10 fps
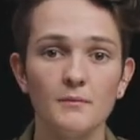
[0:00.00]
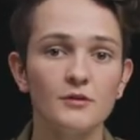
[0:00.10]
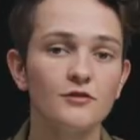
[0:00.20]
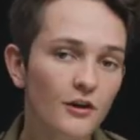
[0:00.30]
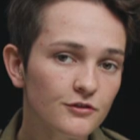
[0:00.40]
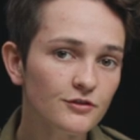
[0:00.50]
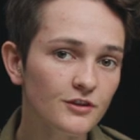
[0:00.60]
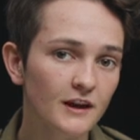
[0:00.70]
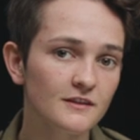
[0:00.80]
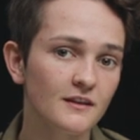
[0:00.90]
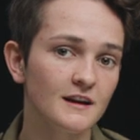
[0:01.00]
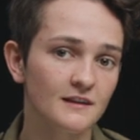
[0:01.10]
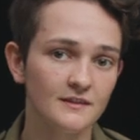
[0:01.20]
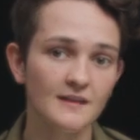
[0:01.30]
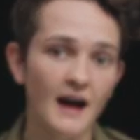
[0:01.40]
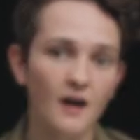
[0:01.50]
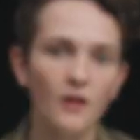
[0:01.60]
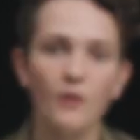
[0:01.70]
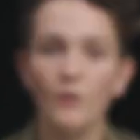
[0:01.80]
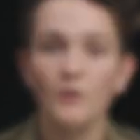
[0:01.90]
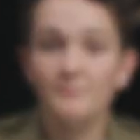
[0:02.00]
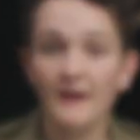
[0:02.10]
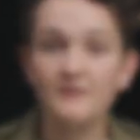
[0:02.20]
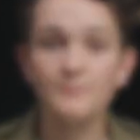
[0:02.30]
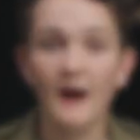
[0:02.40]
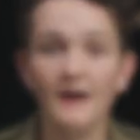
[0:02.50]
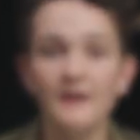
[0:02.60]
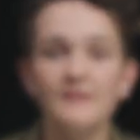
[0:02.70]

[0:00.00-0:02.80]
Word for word: But there's also sites like Gazelle or Best Buy,